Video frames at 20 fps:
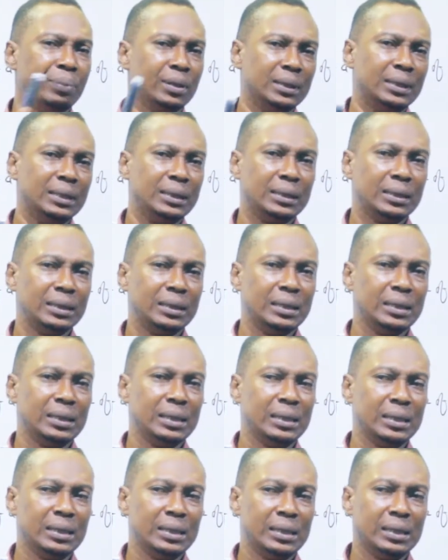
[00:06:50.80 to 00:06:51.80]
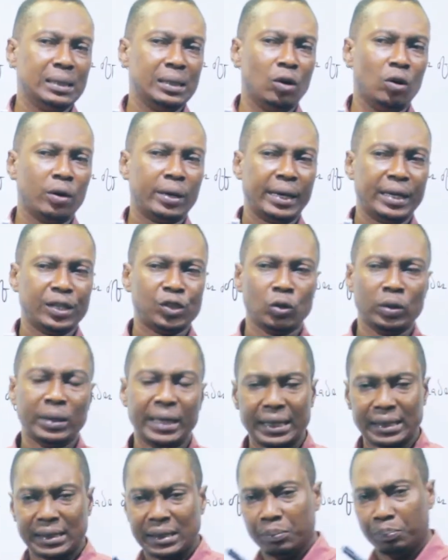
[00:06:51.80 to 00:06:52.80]
body. Okay, so
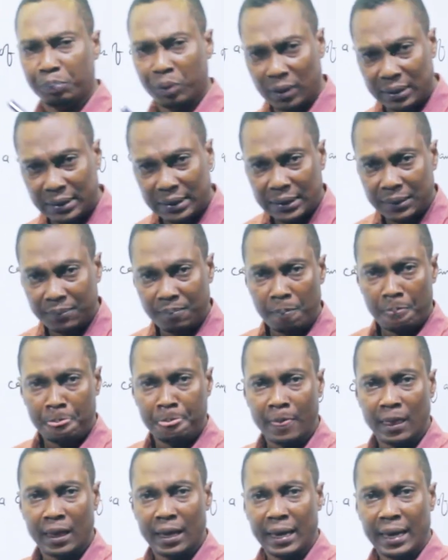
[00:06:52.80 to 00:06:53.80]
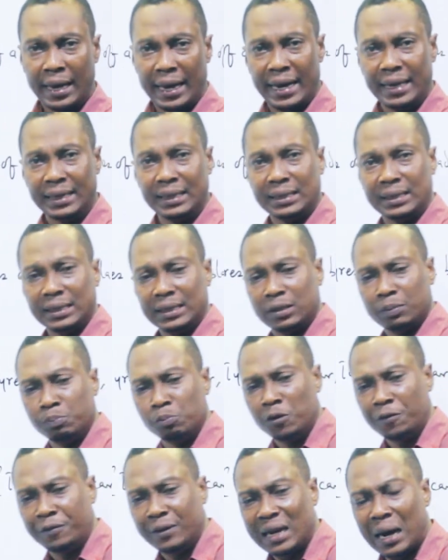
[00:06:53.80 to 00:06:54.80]
there is a body and it is
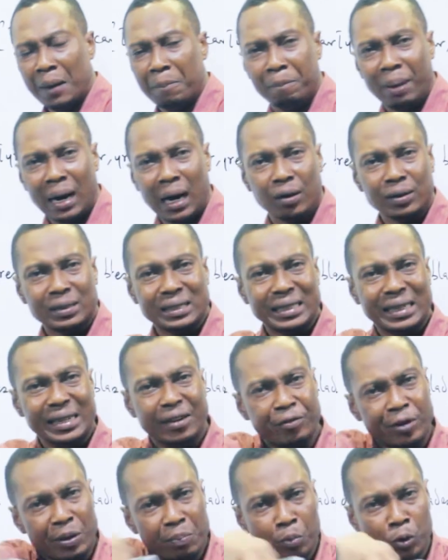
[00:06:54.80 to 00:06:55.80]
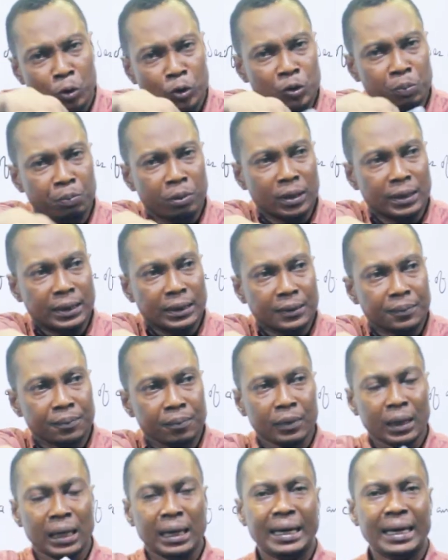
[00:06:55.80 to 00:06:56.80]
moving about a remote body.
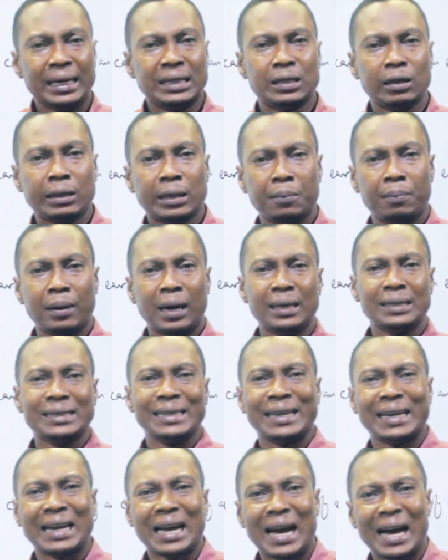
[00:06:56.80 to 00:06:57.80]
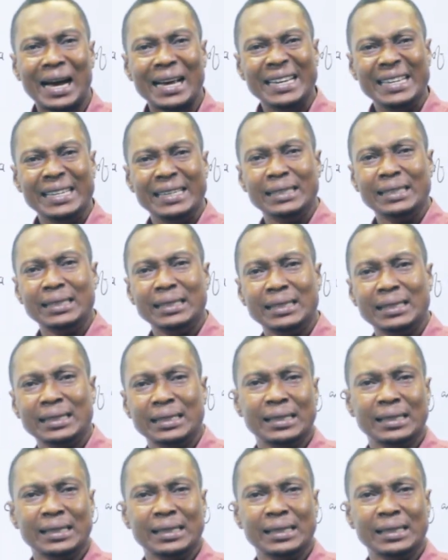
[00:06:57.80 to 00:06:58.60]
Let's talk about a car in